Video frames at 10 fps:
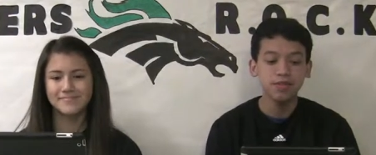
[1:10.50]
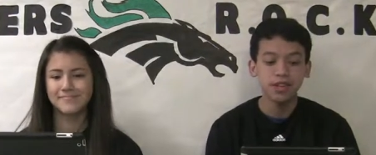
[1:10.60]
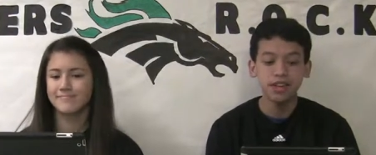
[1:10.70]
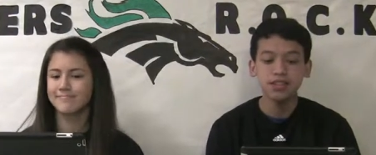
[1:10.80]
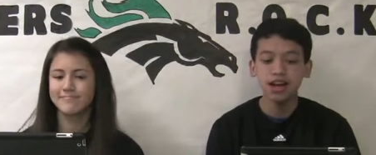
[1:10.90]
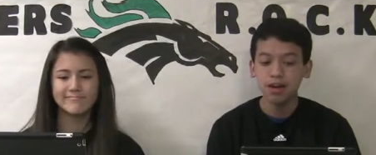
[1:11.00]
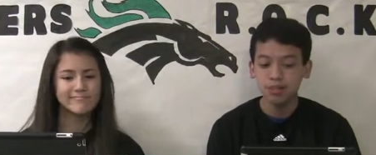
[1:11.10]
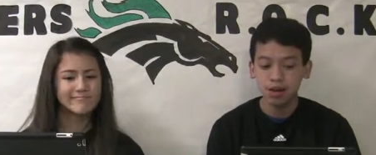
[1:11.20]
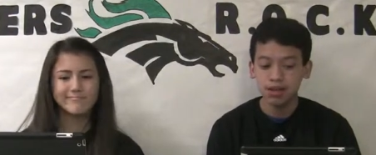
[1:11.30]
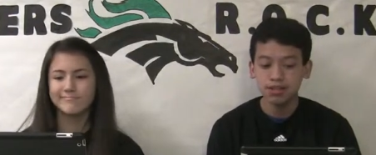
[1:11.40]
Speaker 1: convenient
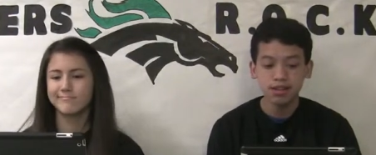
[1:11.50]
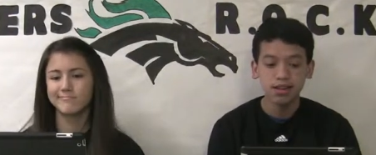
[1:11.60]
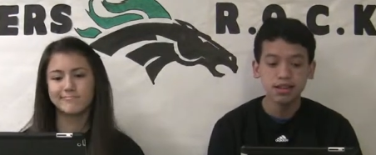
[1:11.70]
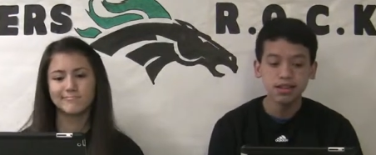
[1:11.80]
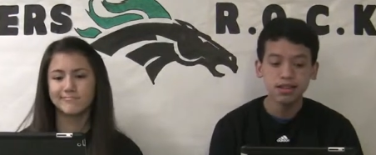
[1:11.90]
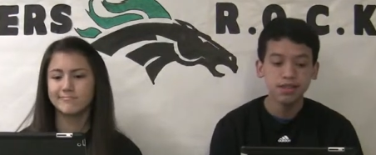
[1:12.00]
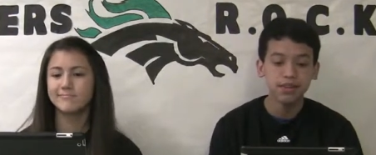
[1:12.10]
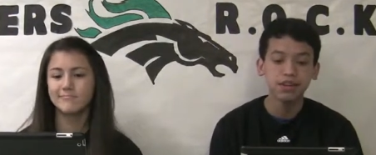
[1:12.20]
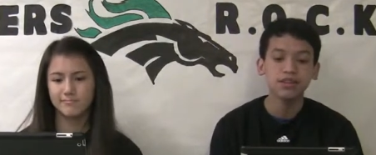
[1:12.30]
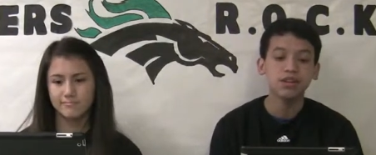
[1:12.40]
time-wise and it's a
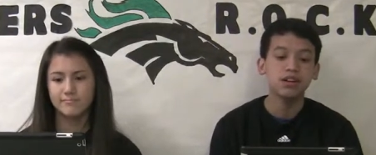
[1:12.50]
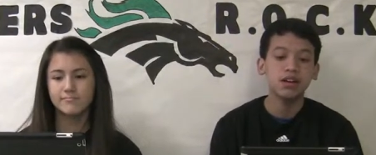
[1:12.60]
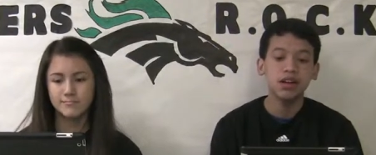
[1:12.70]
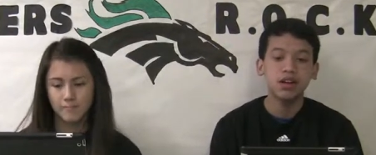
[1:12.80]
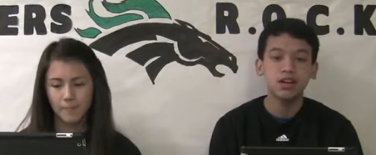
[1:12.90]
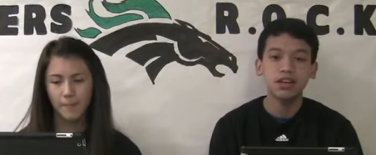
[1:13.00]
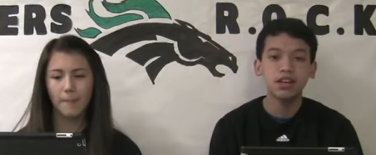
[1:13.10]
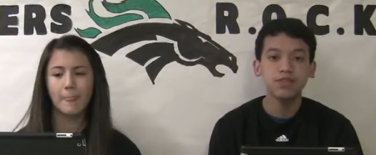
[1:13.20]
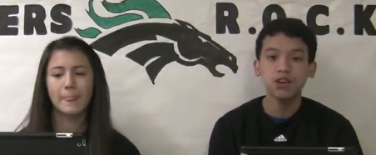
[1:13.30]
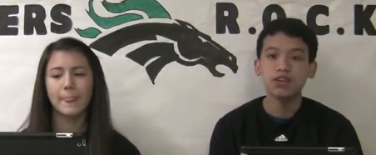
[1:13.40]
safety concern.
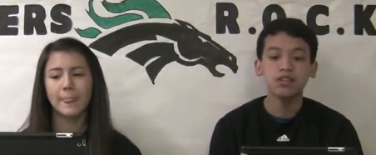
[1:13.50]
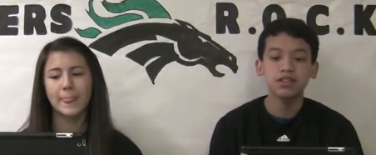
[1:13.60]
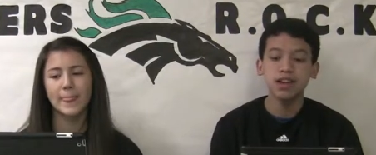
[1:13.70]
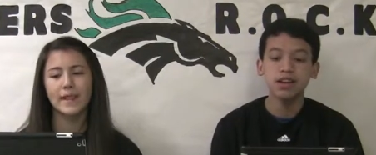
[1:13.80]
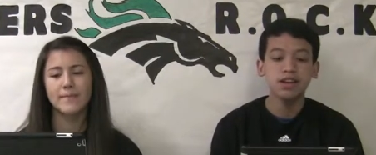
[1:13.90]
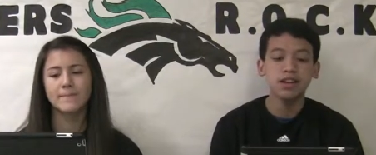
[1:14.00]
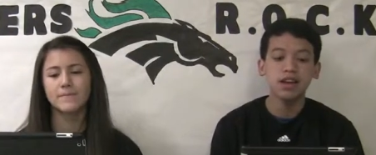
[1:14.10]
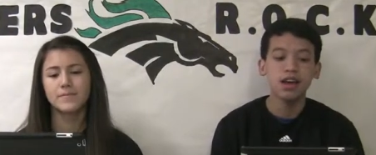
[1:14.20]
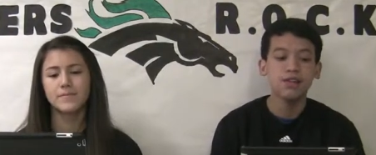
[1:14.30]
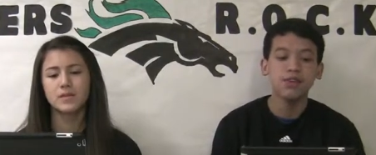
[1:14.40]
Thank you for
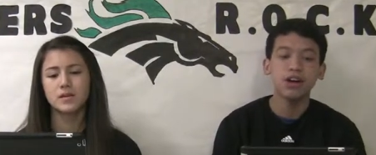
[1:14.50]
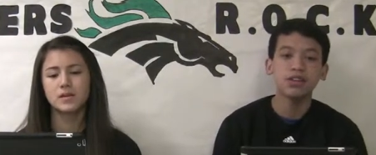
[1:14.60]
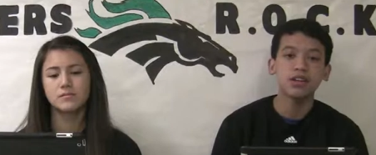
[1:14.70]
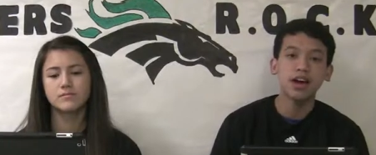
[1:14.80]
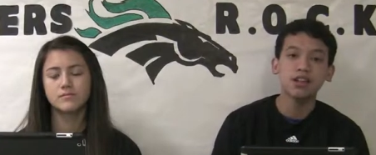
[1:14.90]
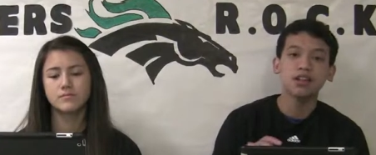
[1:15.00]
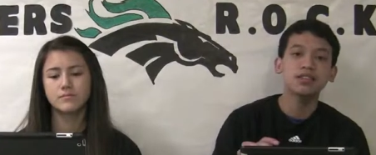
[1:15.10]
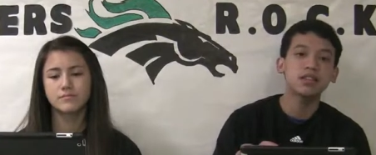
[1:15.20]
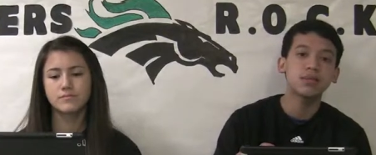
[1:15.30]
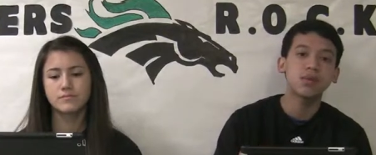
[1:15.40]
understanding and follow the
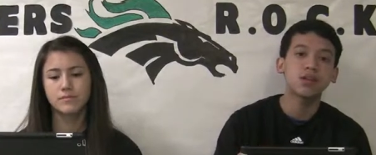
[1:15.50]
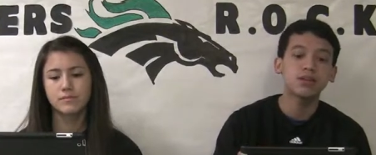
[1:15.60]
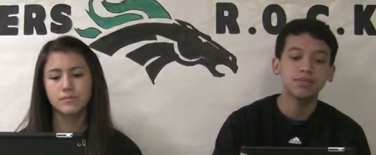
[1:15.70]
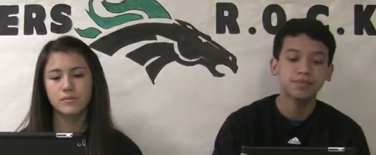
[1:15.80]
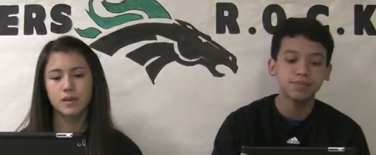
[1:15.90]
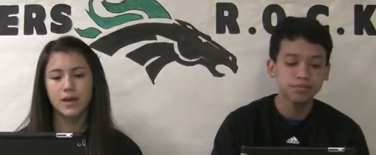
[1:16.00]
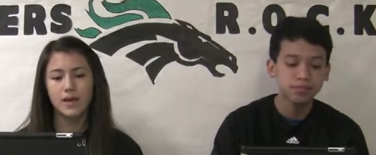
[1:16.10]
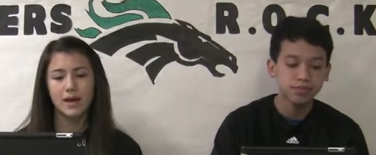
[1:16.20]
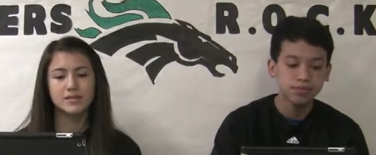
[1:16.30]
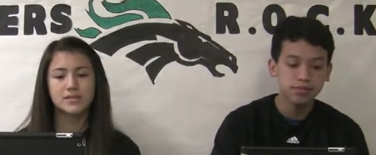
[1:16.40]
guidelines in the morning.
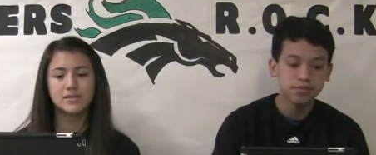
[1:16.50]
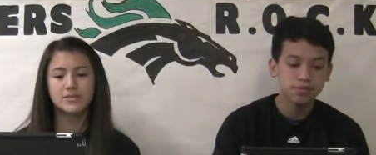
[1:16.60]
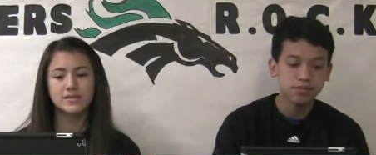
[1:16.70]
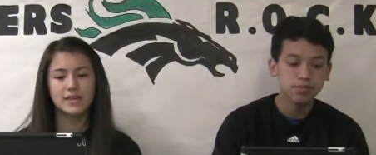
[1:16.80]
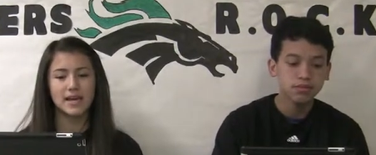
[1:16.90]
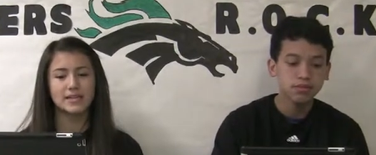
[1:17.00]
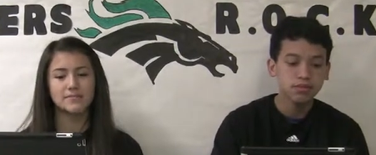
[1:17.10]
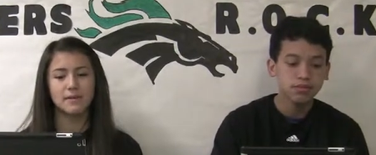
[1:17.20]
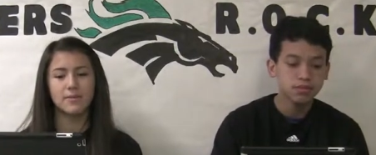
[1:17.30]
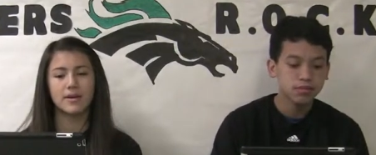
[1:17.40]
Speaker 2: Exclusion Day
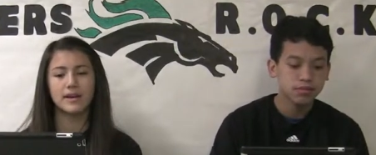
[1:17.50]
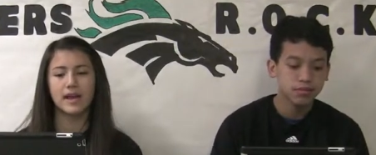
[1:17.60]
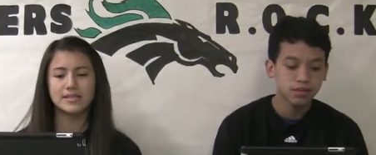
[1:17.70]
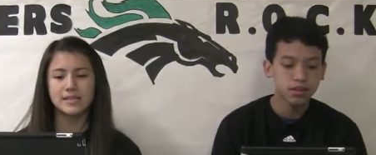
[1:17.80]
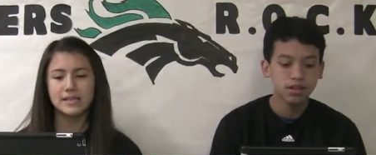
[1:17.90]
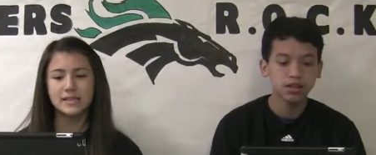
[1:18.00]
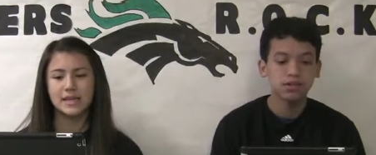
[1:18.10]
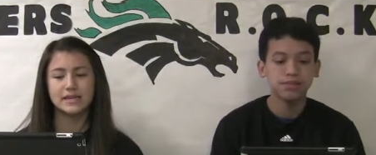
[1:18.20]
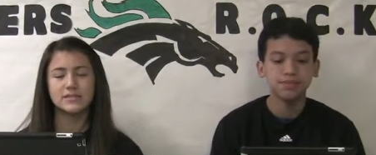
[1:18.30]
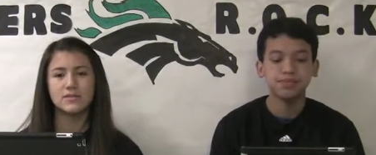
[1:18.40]
is February
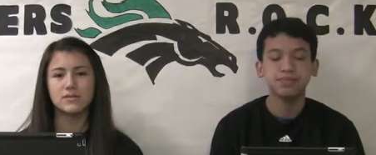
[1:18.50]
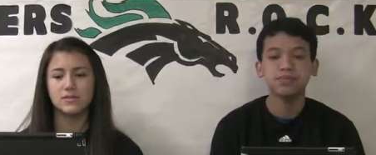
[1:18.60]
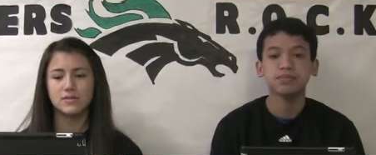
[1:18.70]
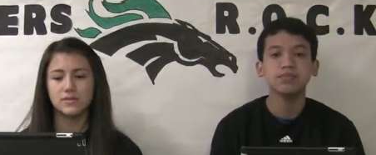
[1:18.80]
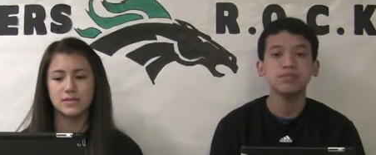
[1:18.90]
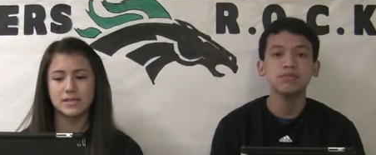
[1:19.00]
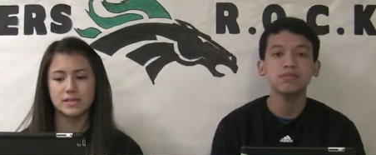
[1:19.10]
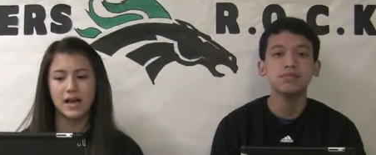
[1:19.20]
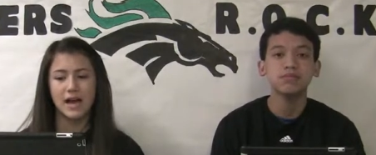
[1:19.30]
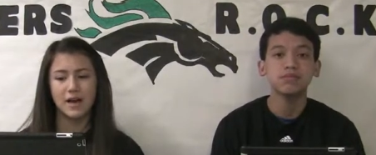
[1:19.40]
19th. Any student who
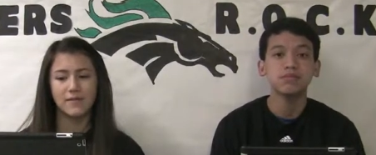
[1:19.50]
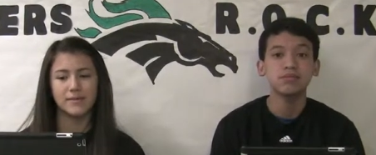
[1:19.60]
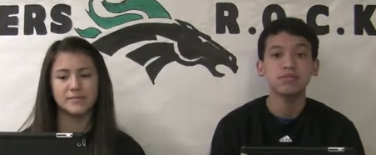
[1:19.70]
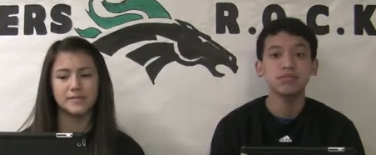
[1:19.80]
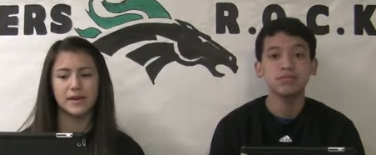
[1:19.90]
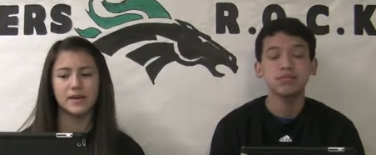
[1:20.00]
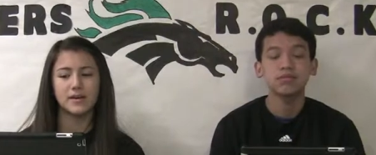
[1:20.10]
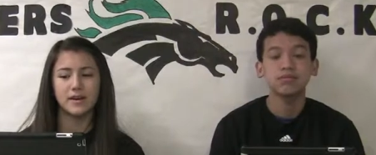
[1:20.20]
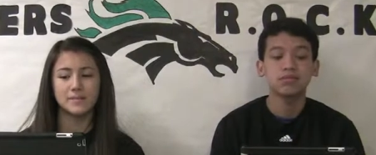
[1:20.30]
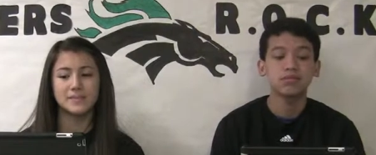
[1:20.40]
does not have
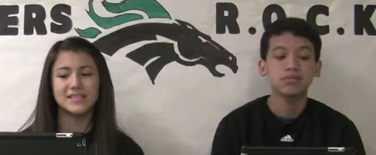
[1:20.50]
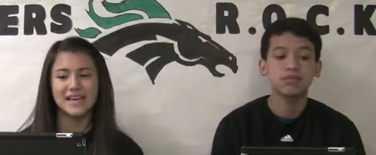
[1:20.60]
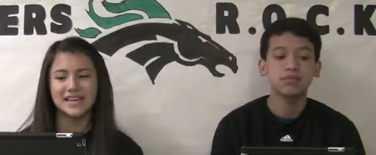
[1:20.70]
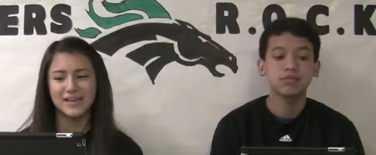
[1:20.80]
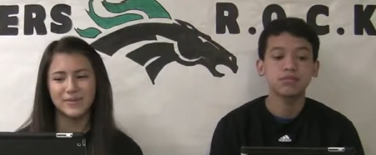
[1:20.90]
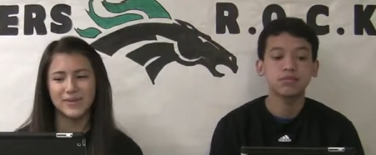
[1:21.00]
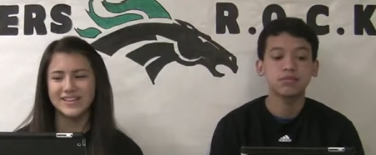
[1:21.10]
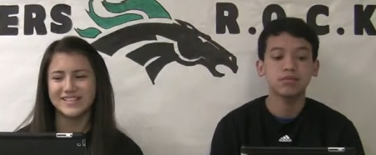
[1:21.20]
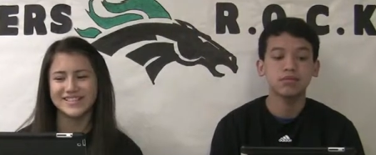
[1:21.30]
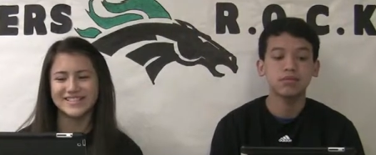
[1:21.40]
up-to-date up
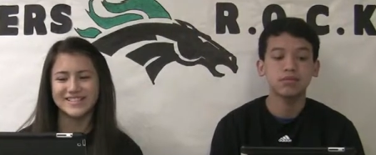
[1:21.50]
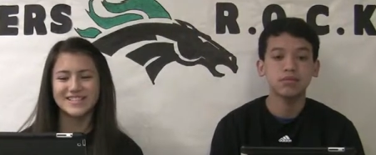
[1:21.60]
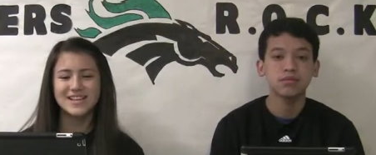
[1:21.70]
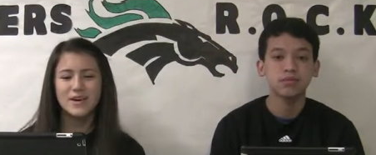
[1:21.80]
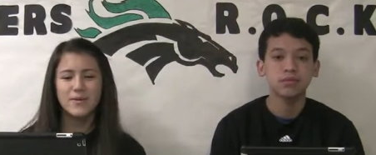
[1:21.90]
immunizations